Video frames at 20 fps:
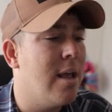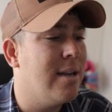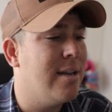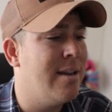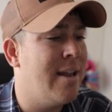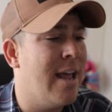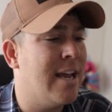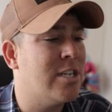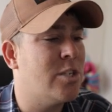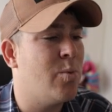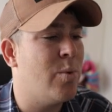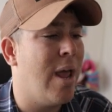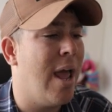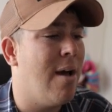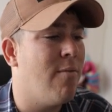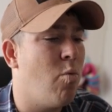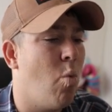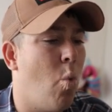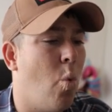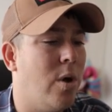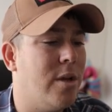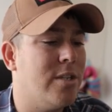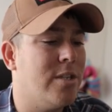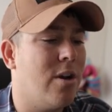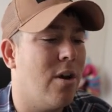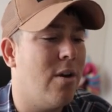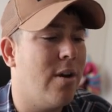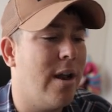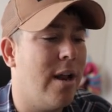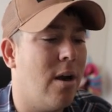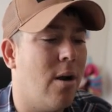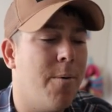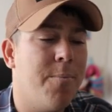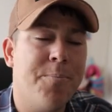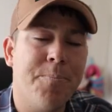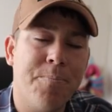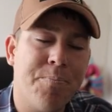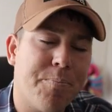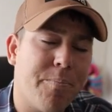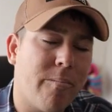Next, we have 1 Turtonator,
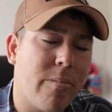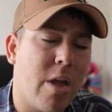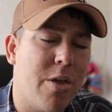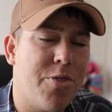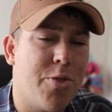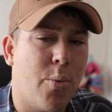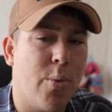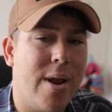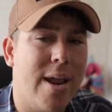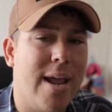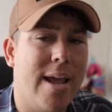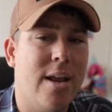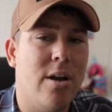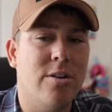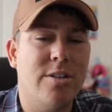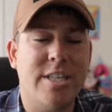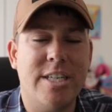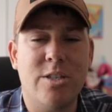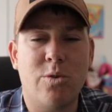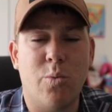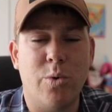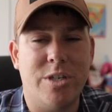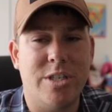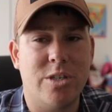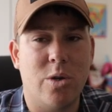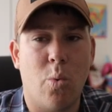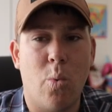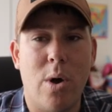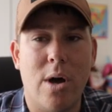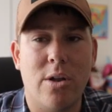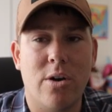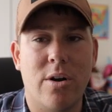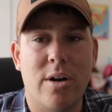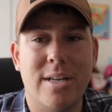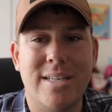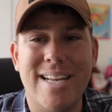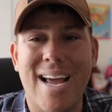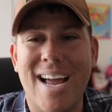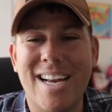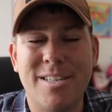3 energies, which is a welder and
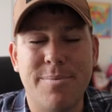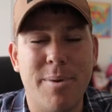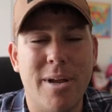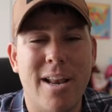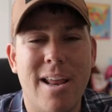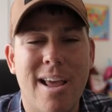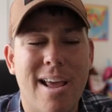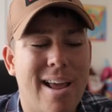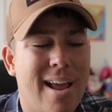attachment,